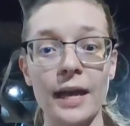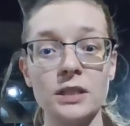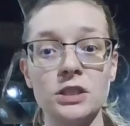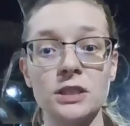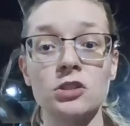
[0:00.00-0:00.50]

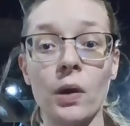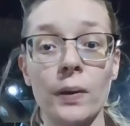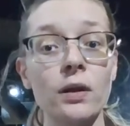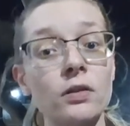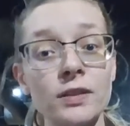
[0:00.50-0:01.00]
And just
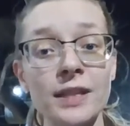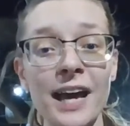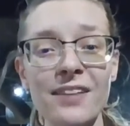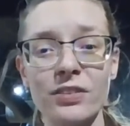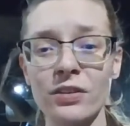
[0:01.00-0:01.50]
going over
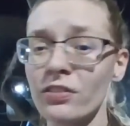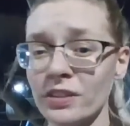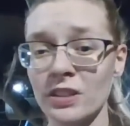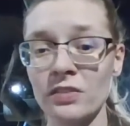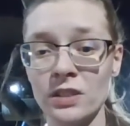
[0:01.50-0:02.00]
that for the
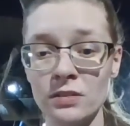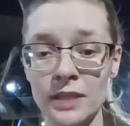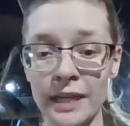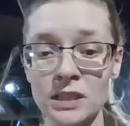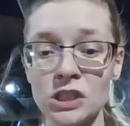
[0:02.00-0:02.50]
first
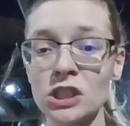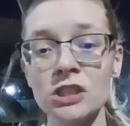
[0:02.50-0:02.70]
few days,